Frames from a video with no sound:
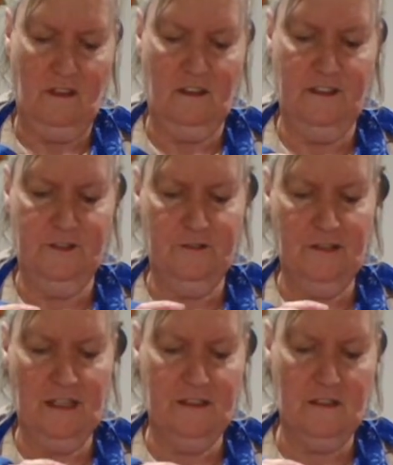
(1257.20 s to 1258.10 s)
Glaciers
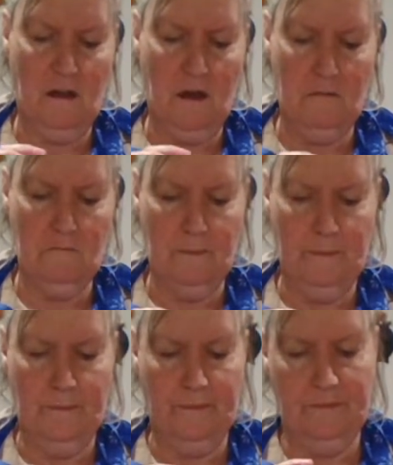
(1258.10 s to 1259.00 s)
at the top.
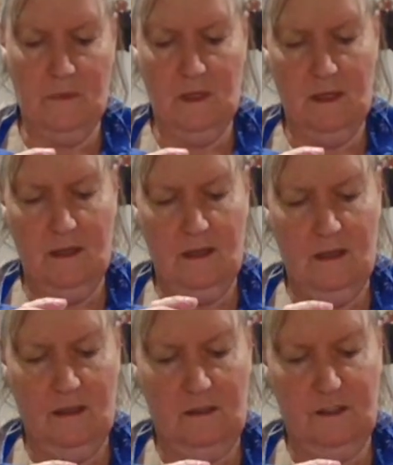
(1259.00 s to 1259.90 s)

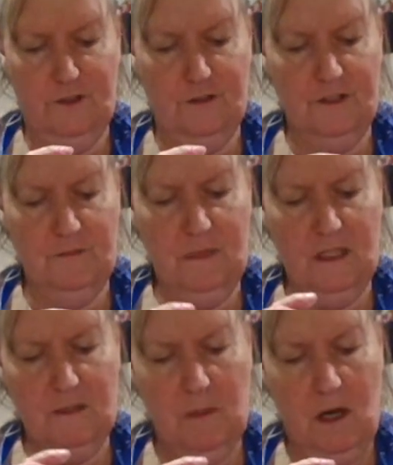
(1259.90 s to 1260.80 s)
Glaciers can be
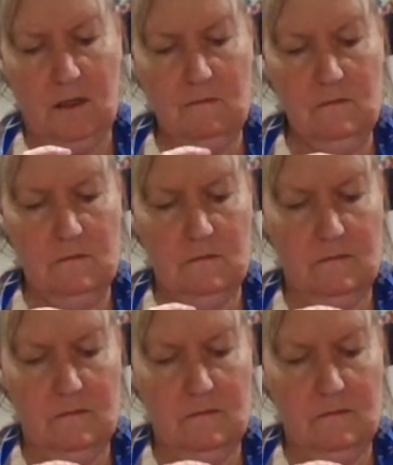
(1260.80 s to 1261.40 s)
at the bottom.